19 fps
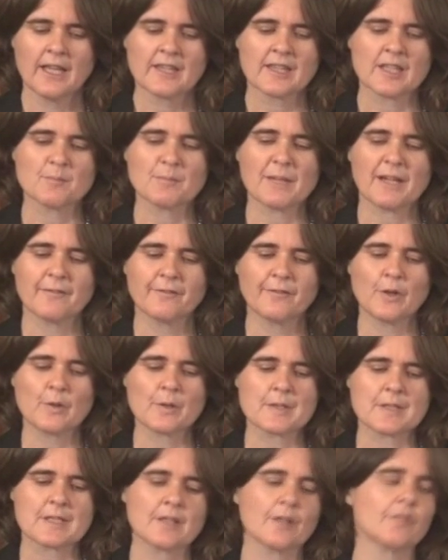then by
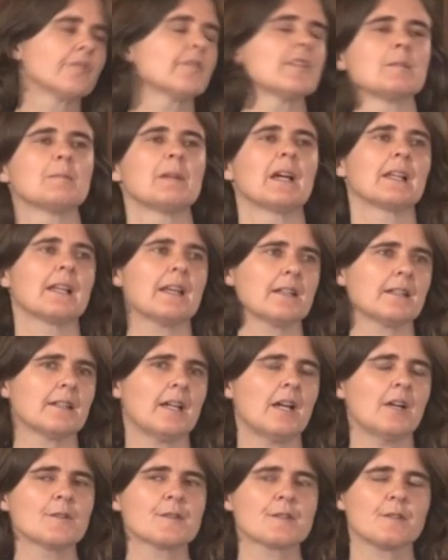focusing on female-headed
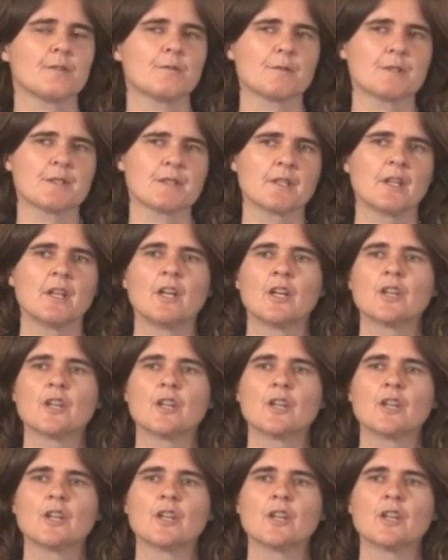households,